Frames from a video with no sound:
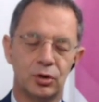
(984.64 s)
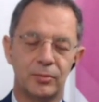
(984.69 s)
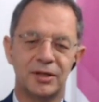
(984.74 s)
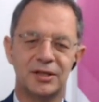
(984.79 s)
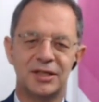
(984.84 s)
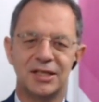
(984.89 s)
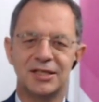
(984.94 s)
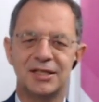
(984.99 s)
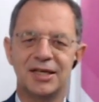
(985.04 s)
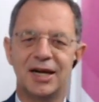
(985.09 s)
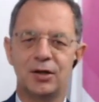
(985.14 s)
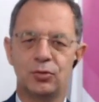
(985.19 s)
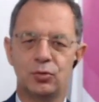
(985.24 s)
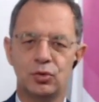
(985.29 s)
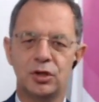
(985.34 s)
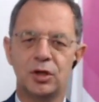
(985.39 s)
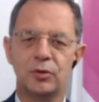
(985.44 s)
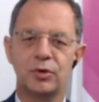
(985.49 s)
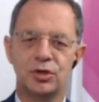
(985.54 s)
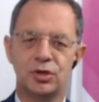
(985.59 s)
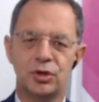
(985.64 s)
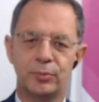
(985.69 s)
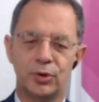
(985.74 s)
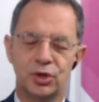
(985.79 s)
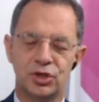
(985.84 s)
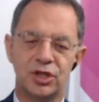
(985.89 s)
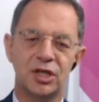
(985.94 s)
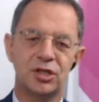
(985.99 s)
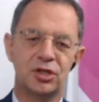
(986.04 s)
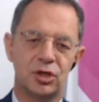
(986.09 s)
platform
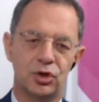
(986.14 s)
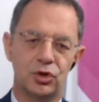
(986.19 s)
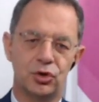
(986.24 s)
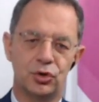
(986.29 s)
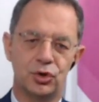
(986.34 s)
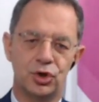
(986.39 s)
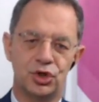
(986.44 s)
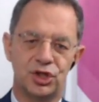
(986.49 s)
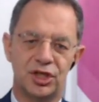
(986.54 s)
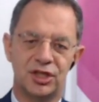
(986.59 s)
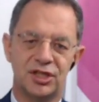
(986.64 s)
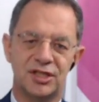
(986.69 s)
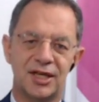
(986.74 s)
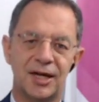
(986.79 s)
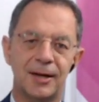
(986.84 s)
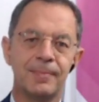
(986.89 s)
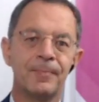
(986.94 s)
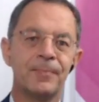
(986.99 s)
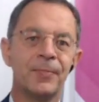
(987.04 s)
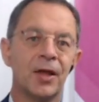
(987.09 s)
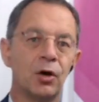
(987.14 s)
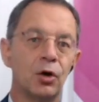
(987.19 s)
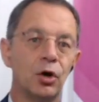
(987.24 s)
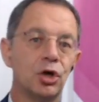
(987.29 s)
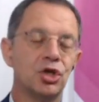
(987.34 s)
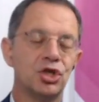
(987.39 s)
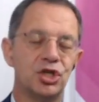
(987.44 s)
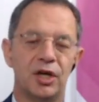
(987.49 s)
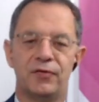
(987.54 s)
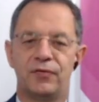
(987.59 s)
for knowledge
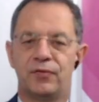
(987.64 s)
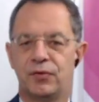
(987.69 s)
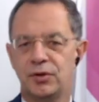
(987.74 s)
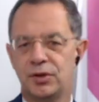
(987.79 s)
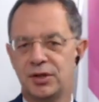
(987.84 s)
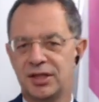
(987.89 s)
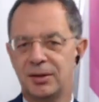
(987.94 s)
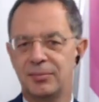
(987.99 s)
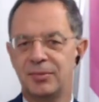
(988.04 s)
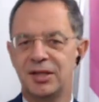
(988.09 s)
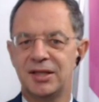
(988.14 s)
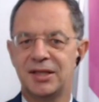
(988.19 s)
processes.